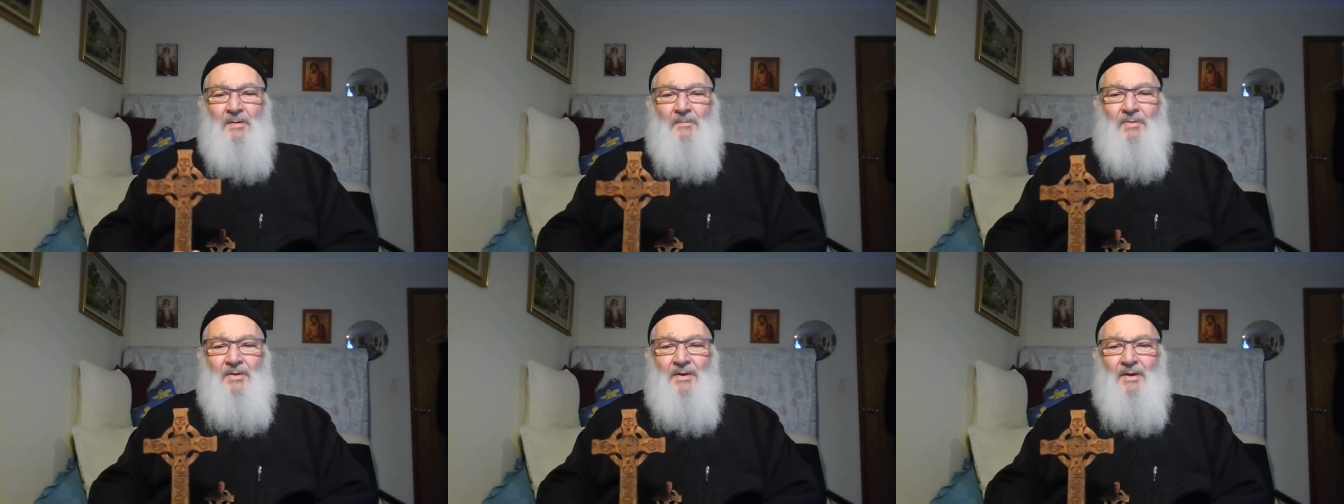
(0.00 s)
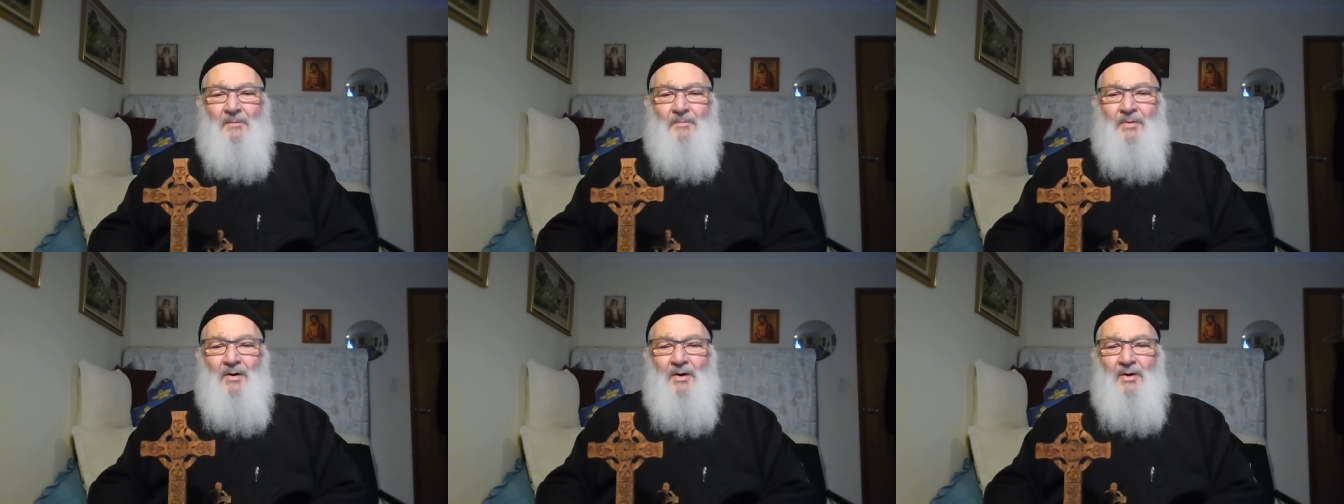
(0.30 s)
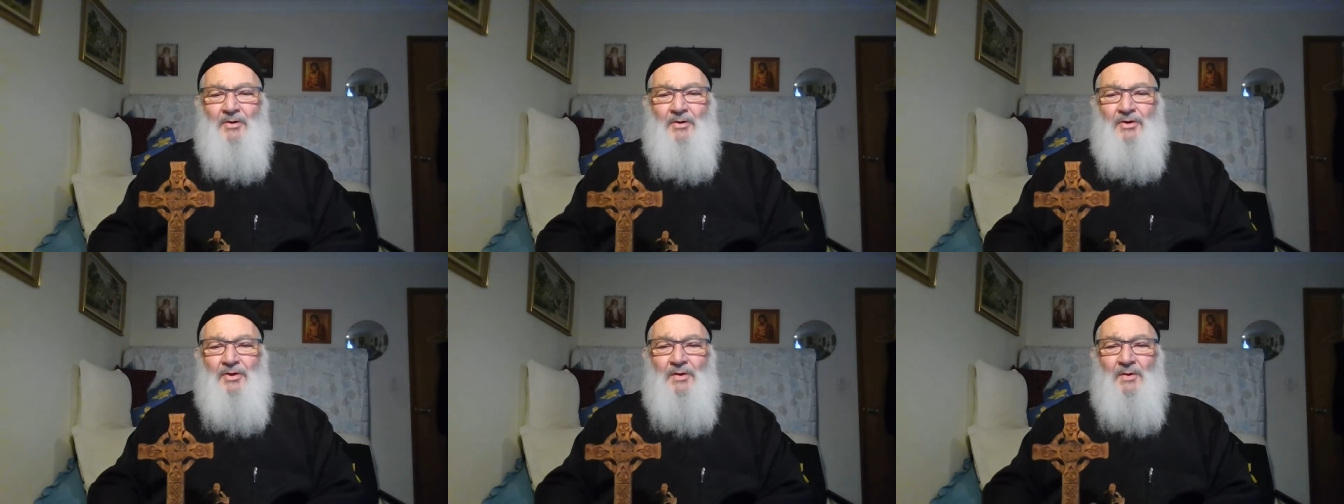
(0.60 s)
be
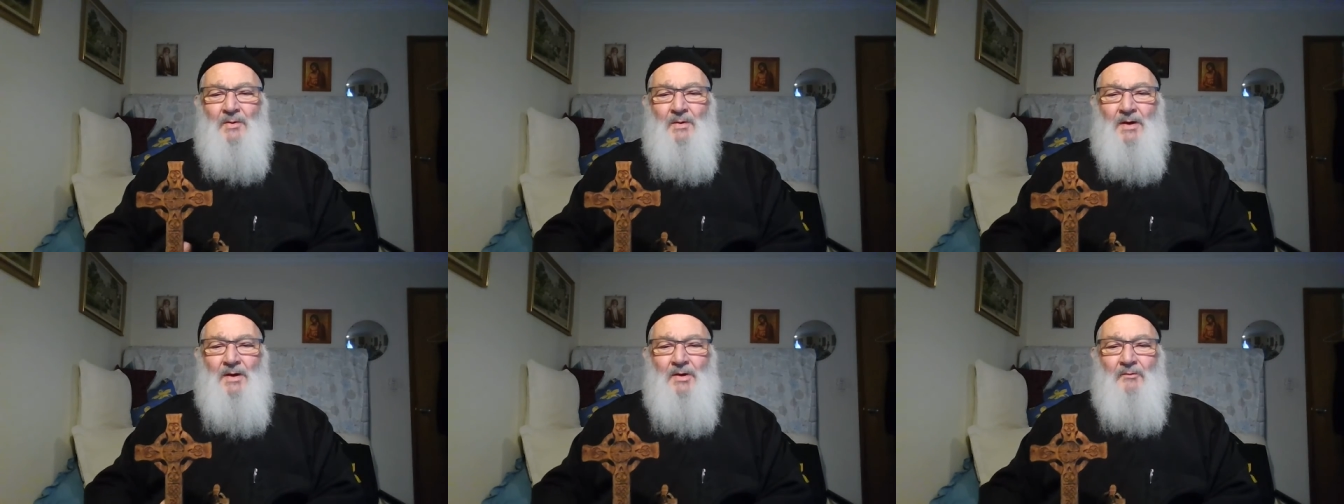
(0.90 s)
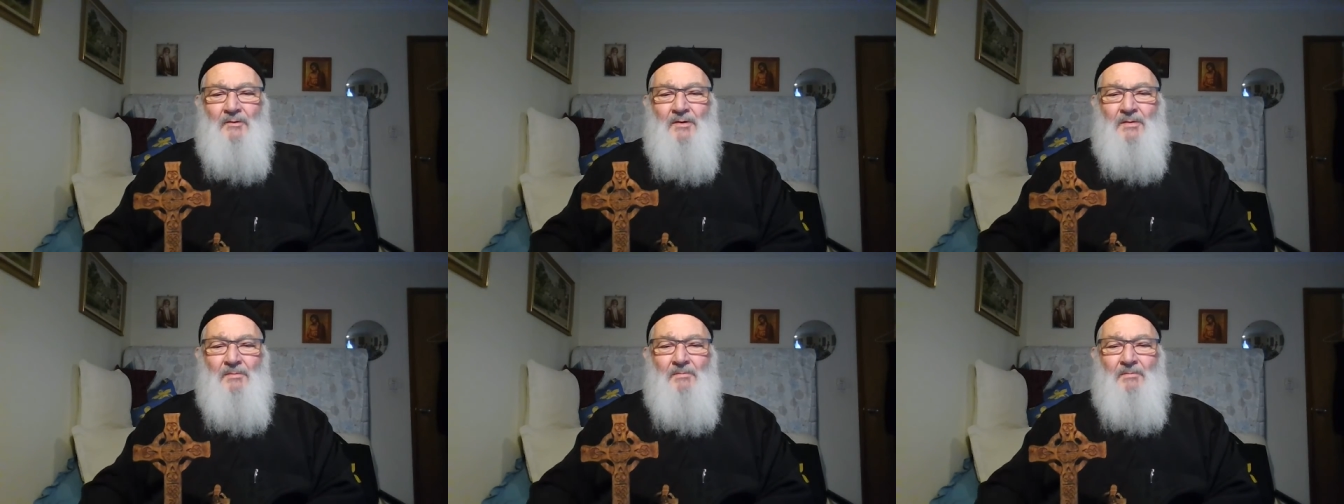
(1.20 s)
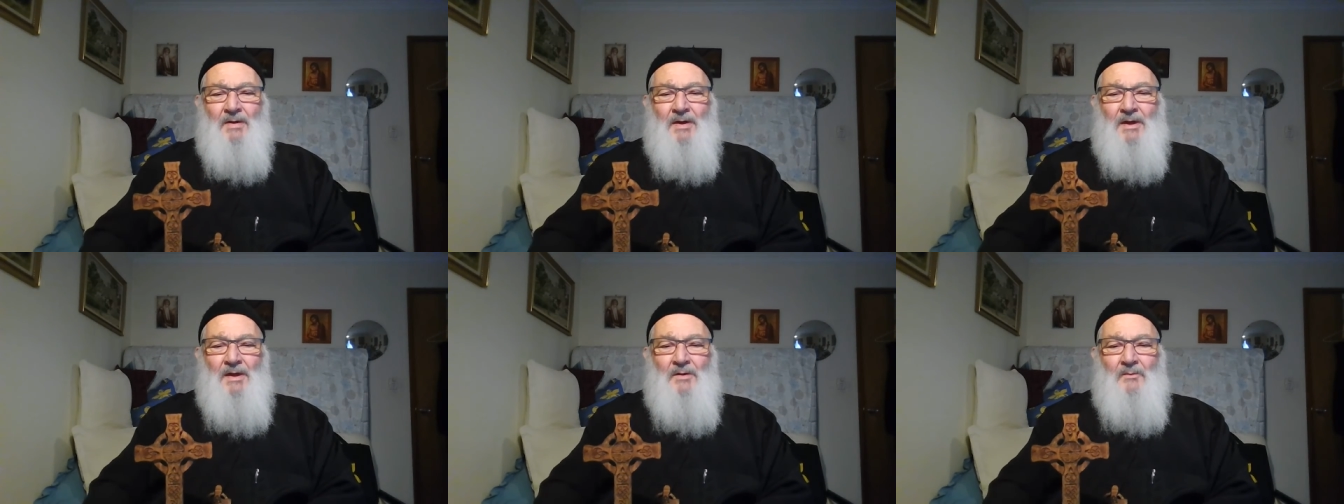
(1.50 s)
upon you and
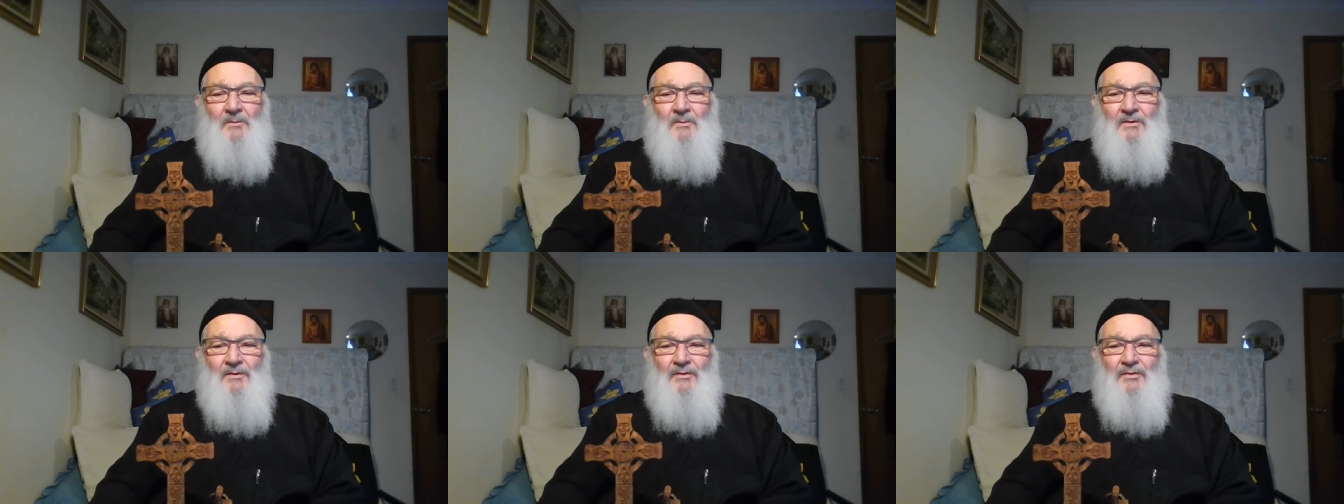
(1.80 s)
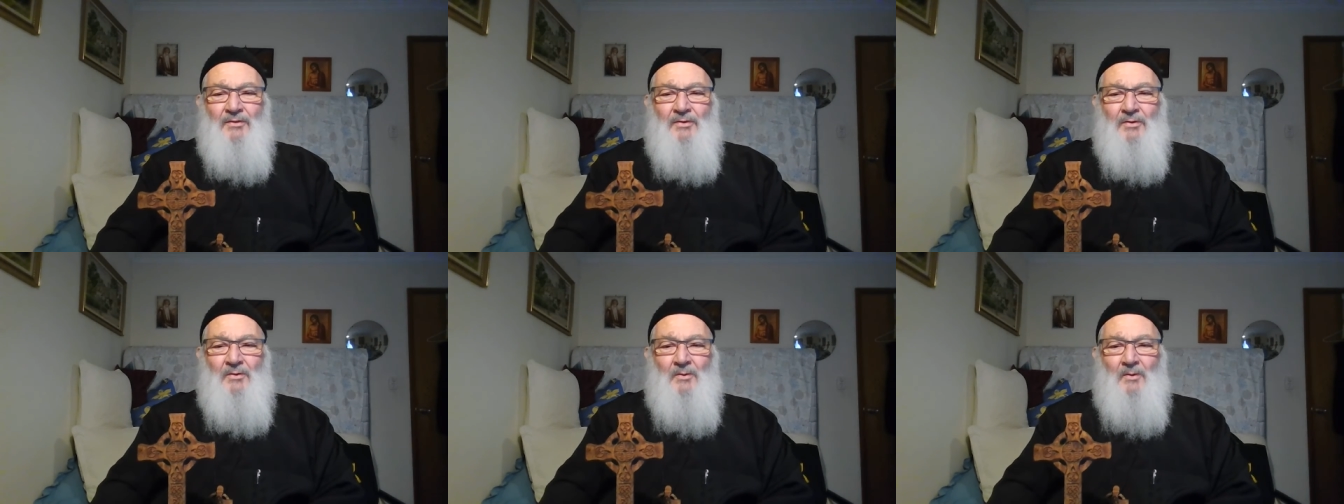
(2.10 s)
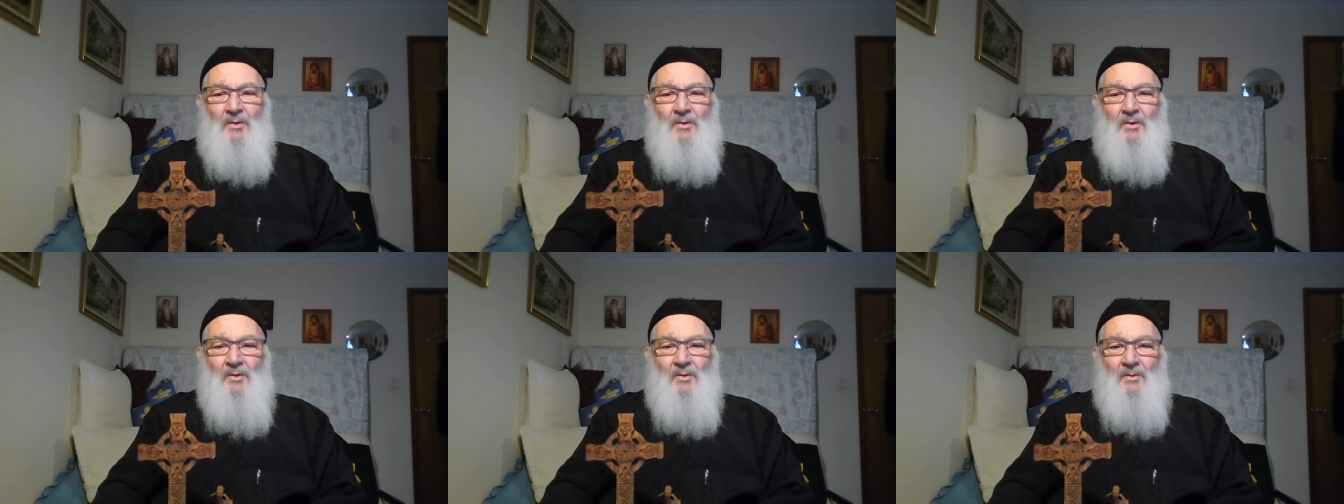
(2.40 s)
remain with
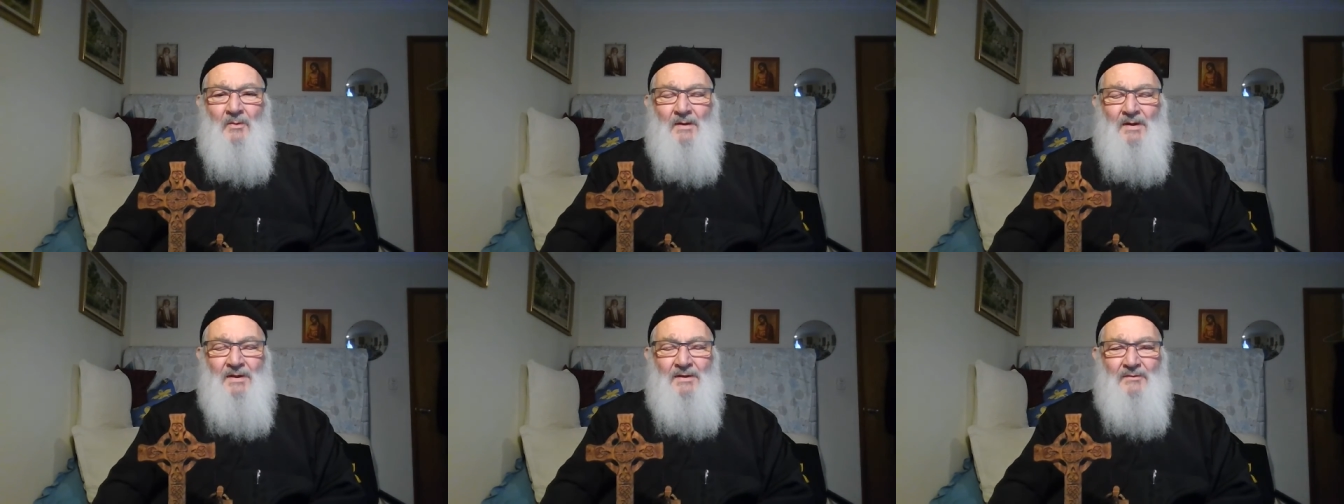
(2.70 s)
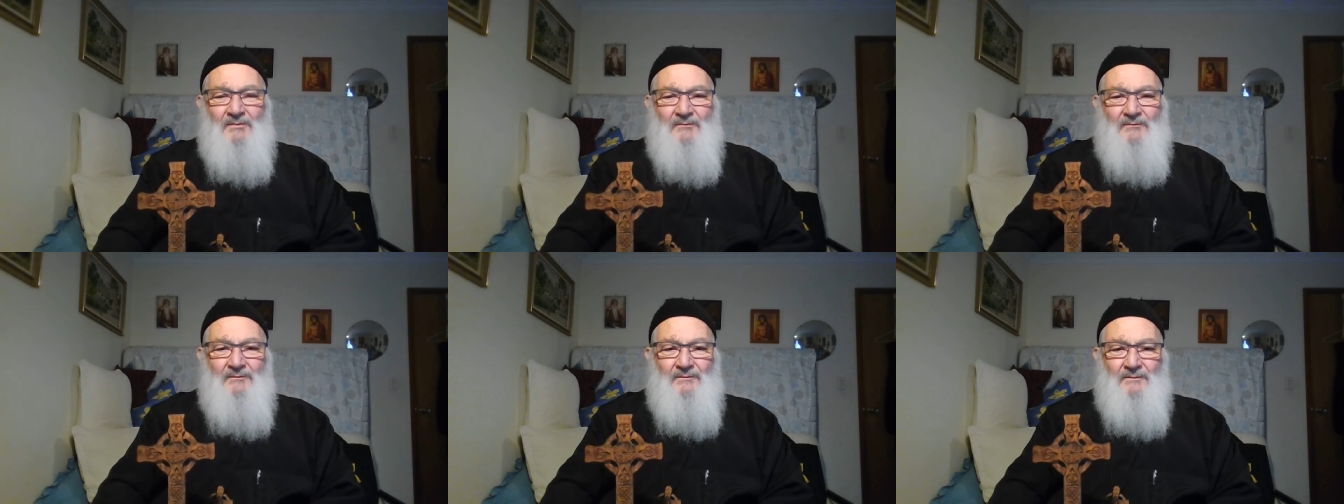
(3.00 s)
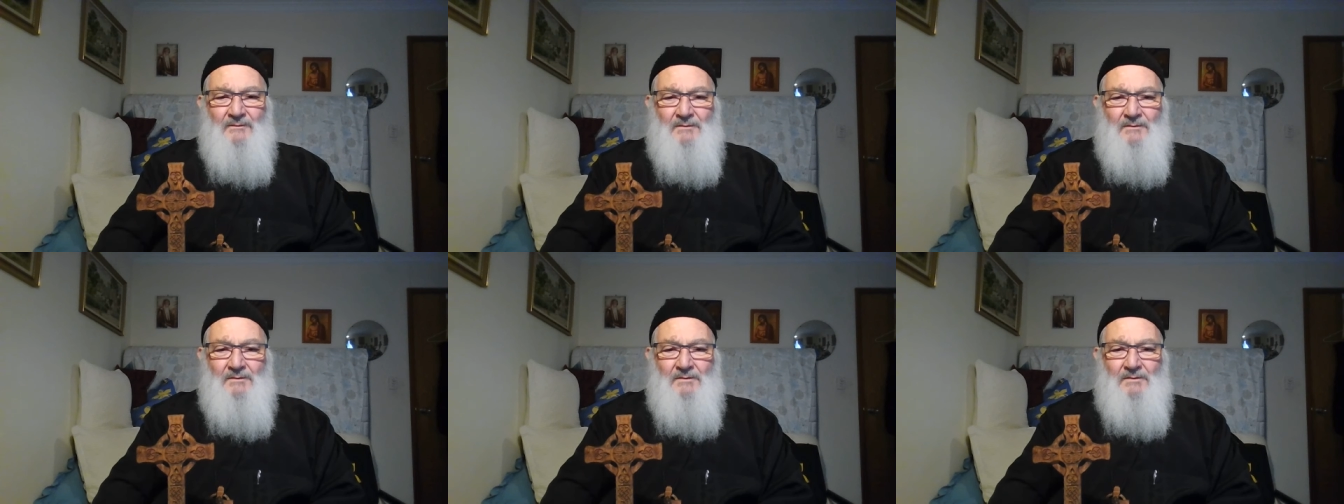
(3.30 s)
you always.